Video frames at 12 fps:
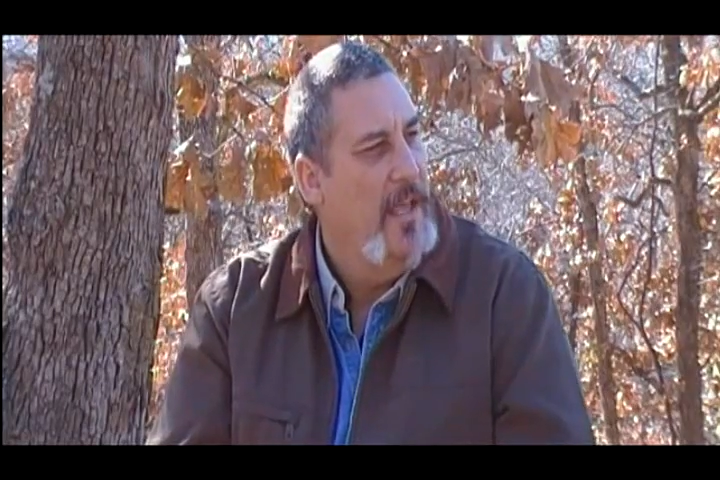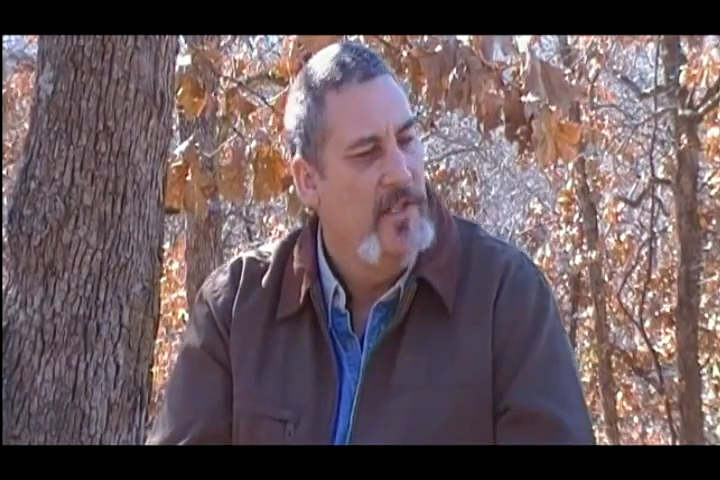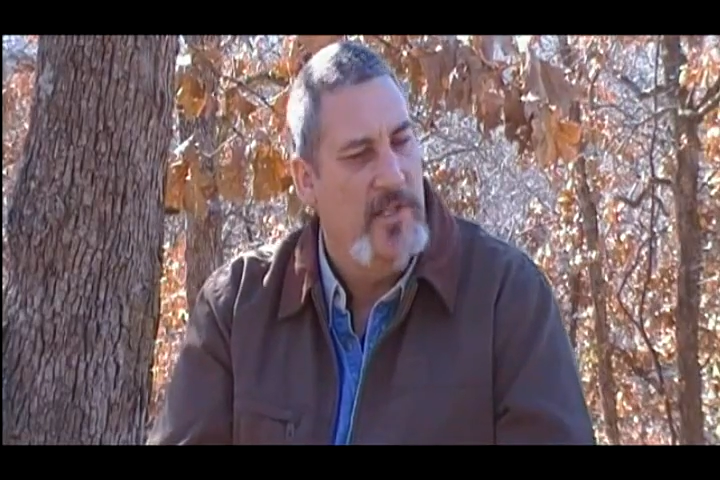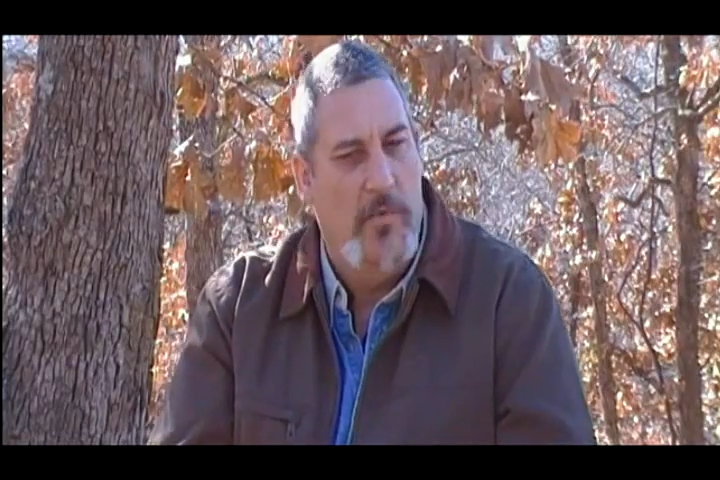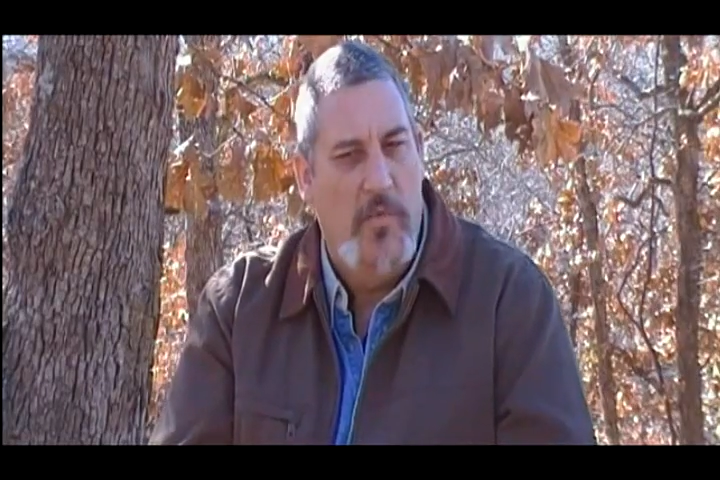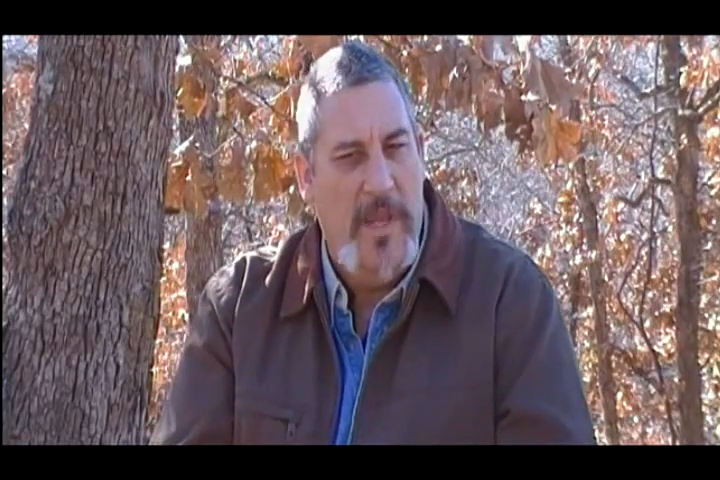
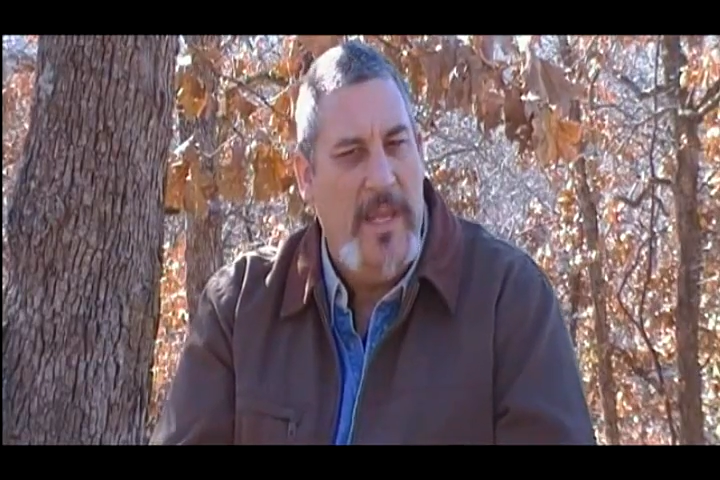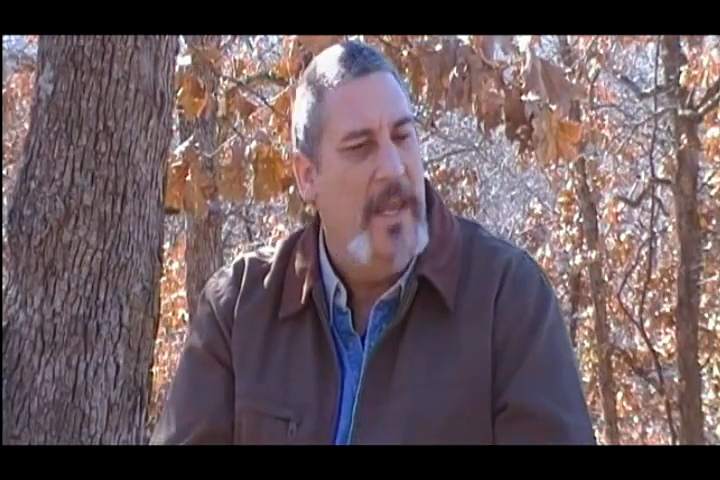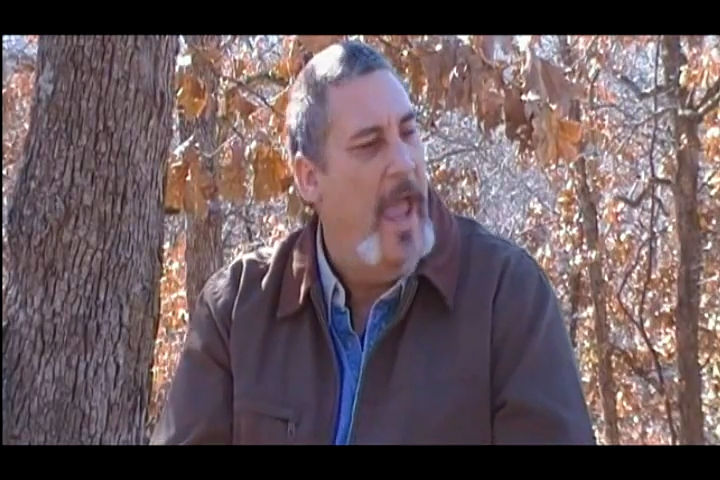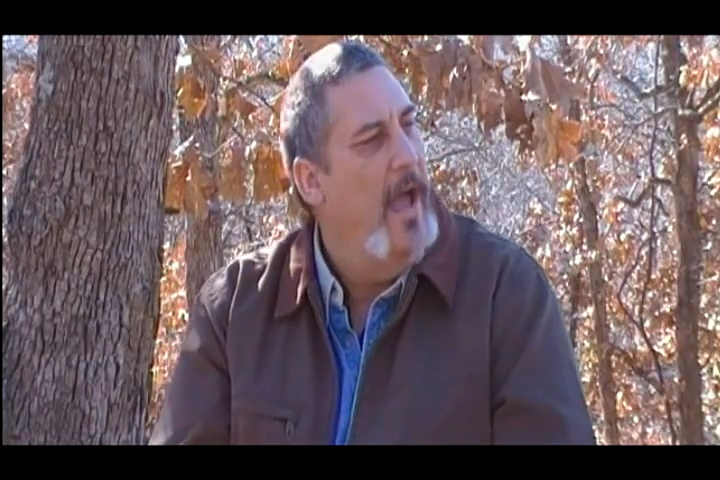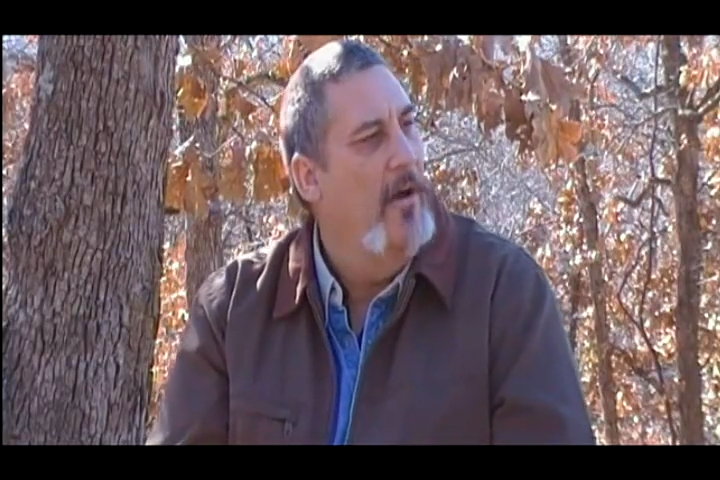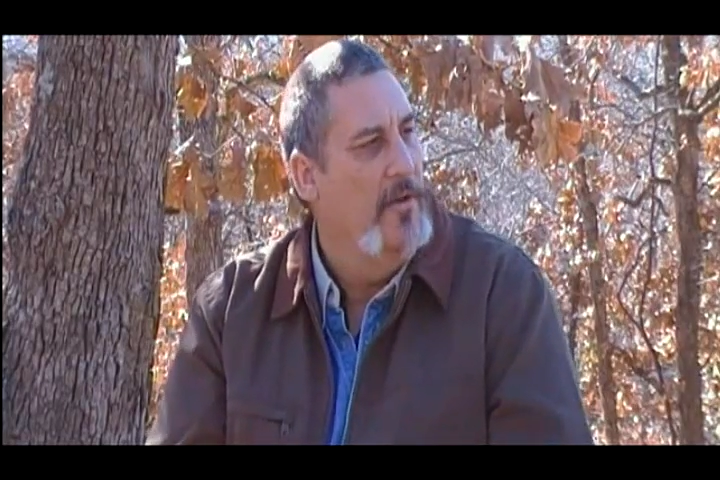and to
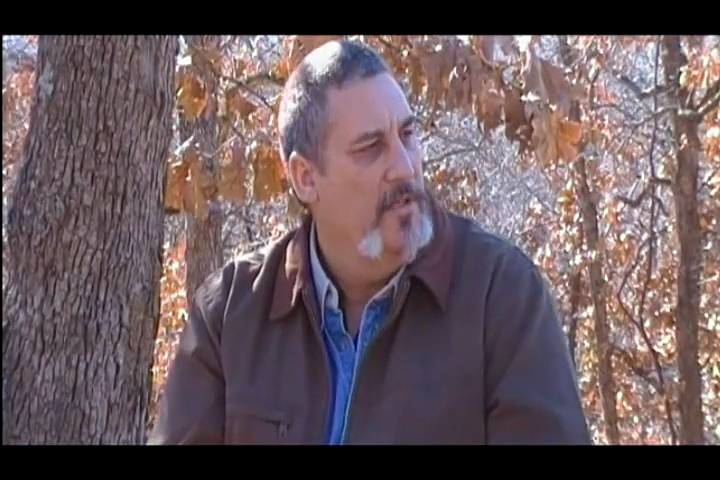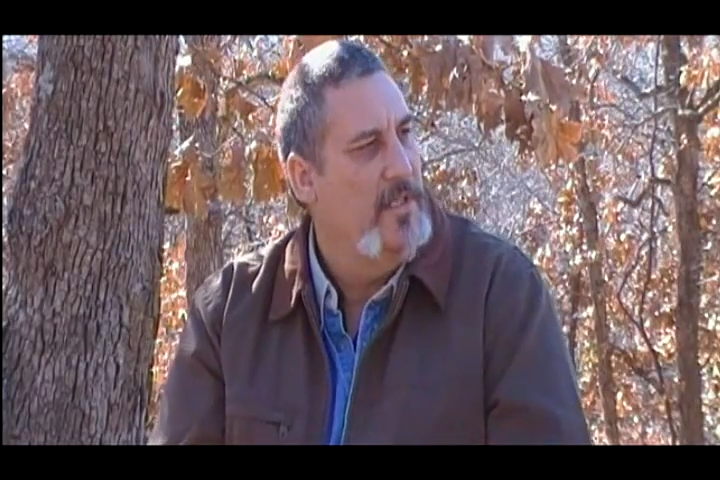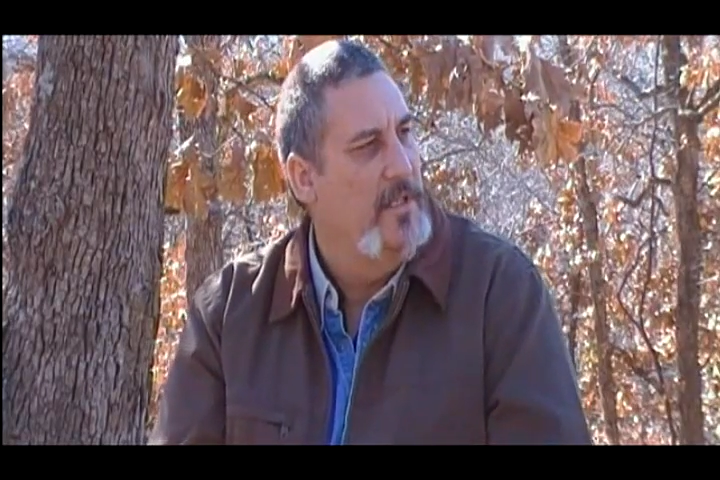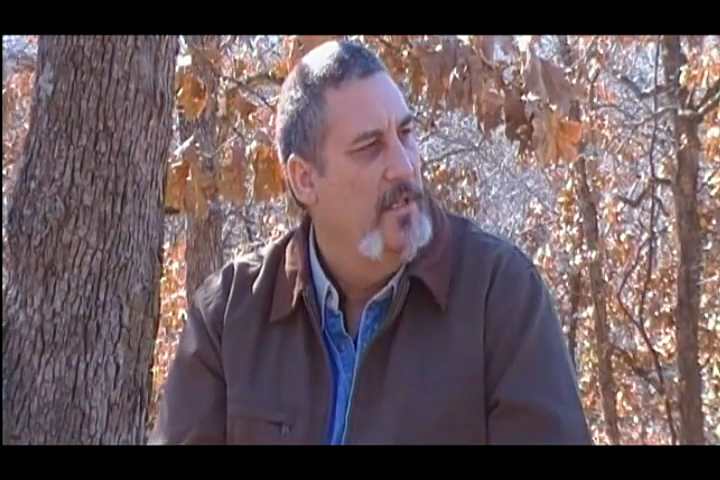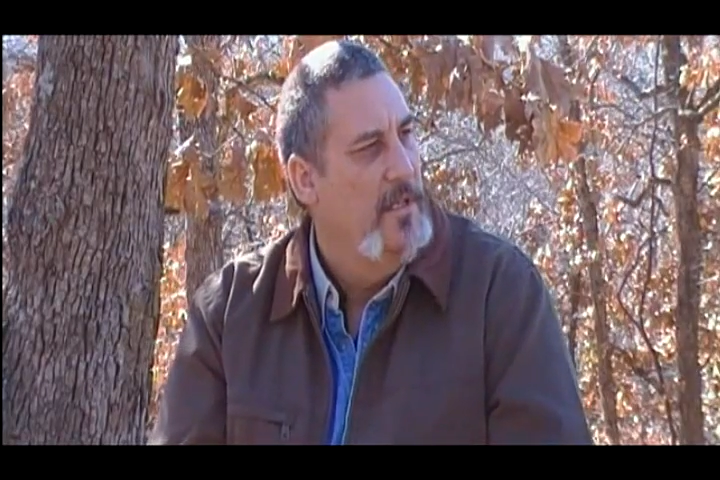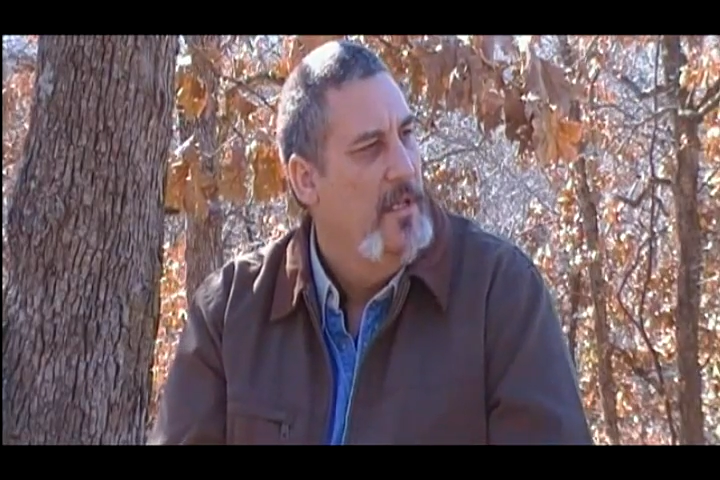weed out.